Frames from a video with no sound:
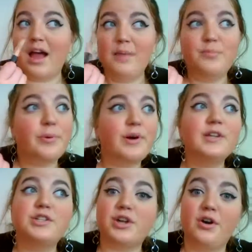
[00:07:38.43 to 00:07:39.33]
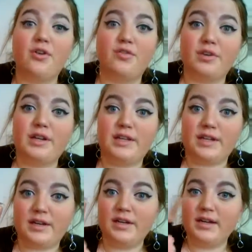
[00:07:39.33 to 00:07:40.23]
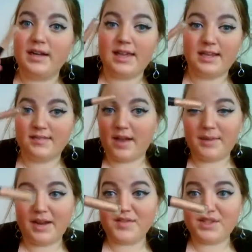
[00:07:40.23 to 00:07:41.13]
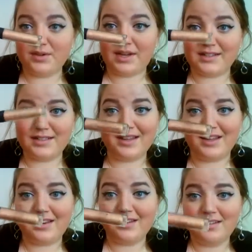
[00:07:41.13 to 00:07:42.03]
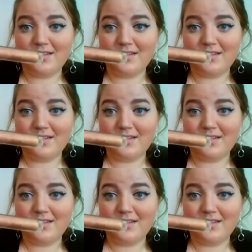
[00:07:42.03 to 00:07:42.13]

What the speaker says: I'm pretty sure, over a year. And I mean, I've still got a ton.